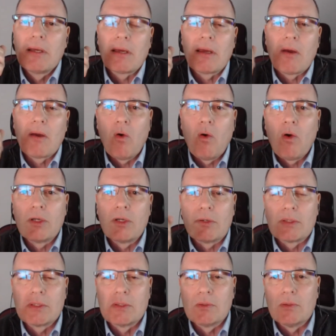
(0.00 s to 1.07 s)
order
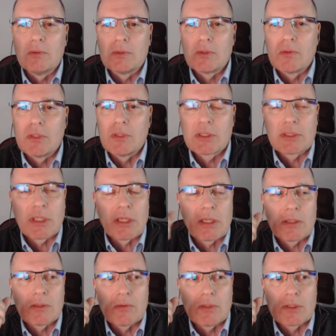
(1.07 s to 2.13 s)
to
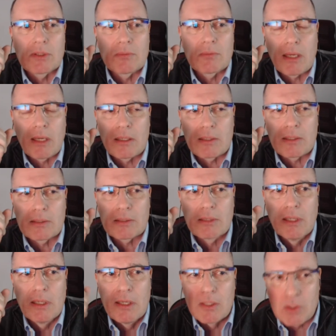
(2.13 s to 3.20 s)
this madness.
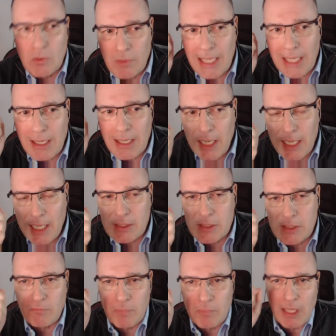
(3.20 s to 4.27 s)
So that lens of
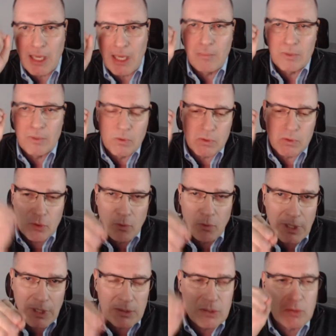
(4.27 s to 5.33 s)
being able to zoom
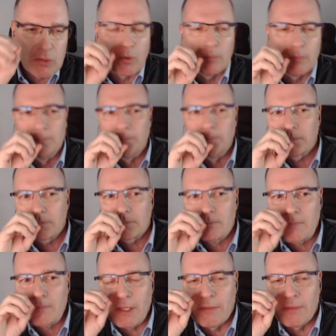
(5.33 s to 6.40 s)
into
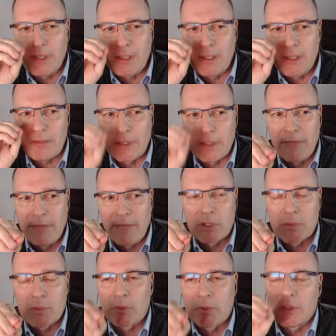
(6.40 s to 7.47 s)
the leverage
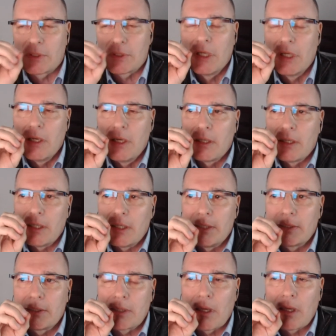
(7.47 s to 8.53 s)
points is
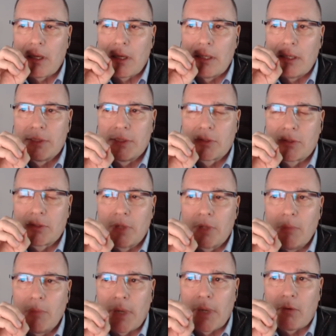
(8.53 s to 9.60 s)
extremely
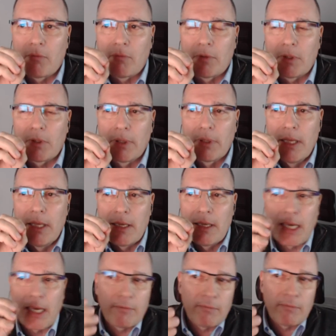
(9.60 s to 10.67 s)
powerful. And
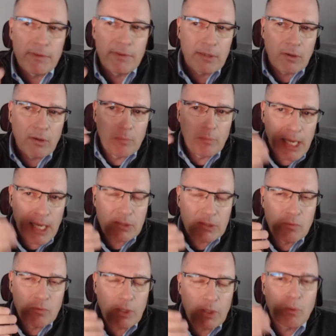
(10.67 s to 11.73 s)
if I then go back to
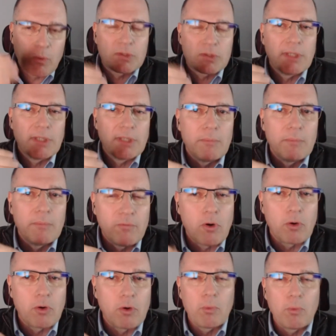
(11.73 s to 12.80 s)
what was there before,
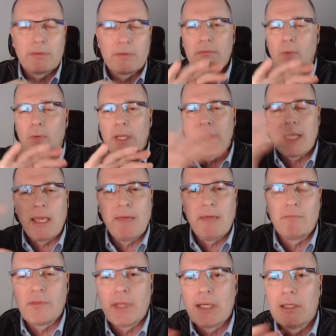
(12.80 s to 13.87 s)
when
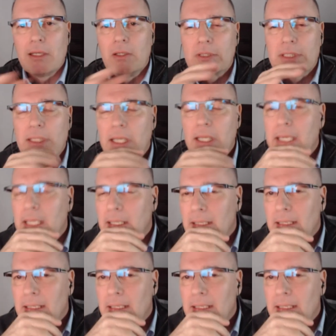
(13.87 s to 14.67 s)
everything looked like